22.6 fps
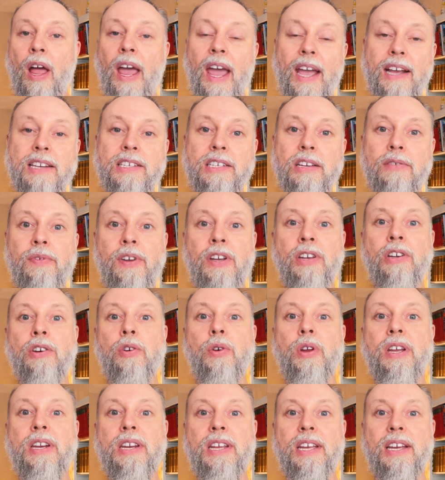active
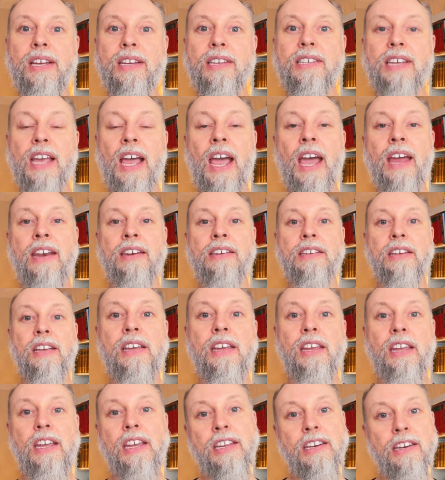ingredients and
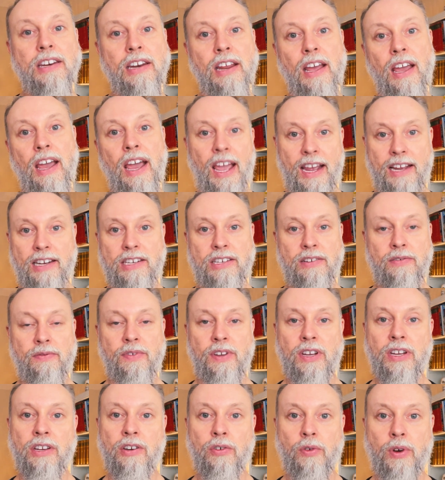inactive
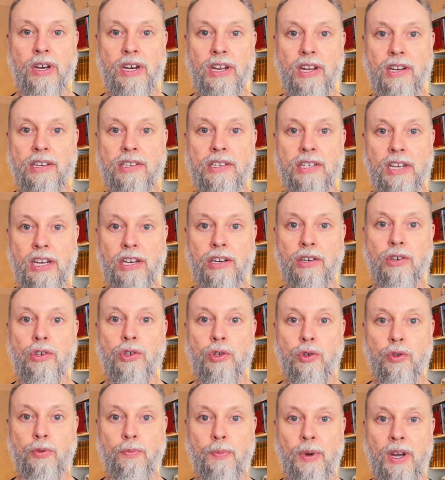ingredients in
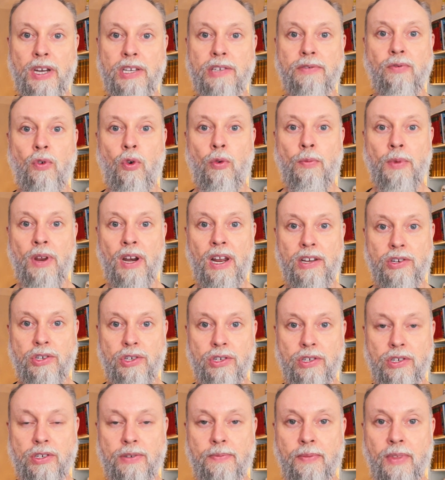toothpaste
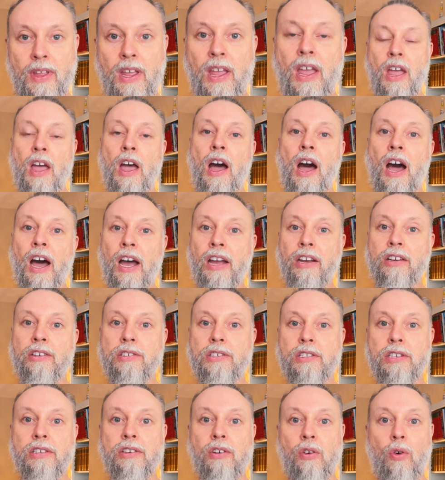formulations. I
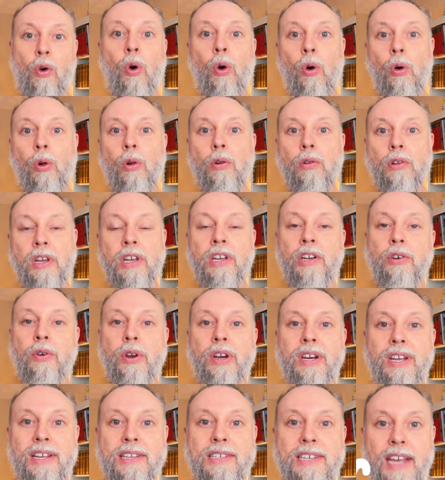consider all
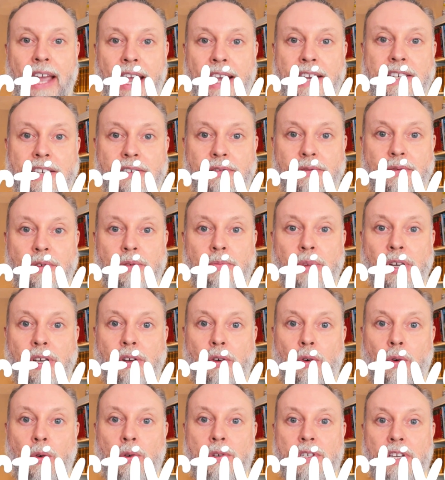ingredients active
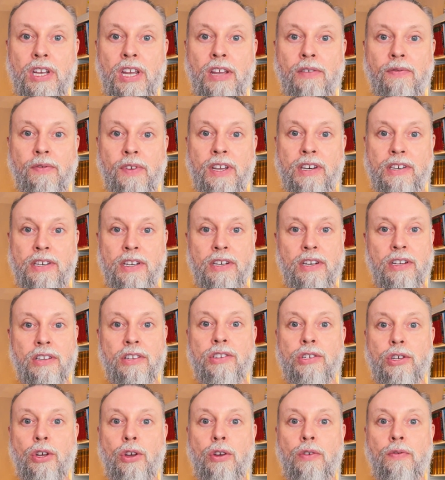because if it didn't
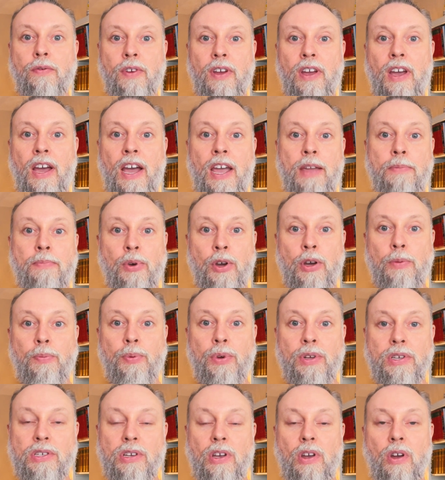serve a
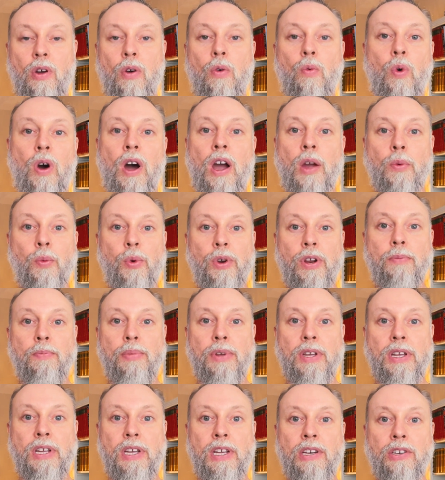purpose, why would it
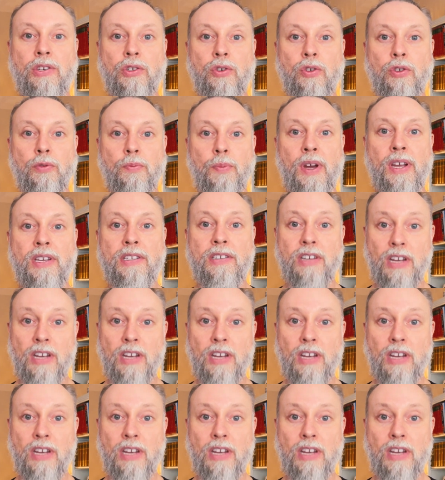be in toothpaste